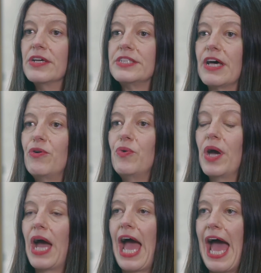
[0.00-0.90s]
So
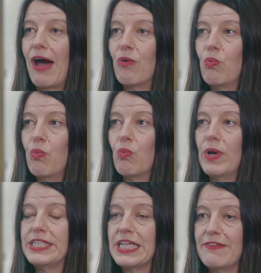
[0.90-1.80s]
how
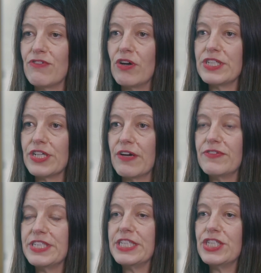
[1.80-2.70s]
we deliver our services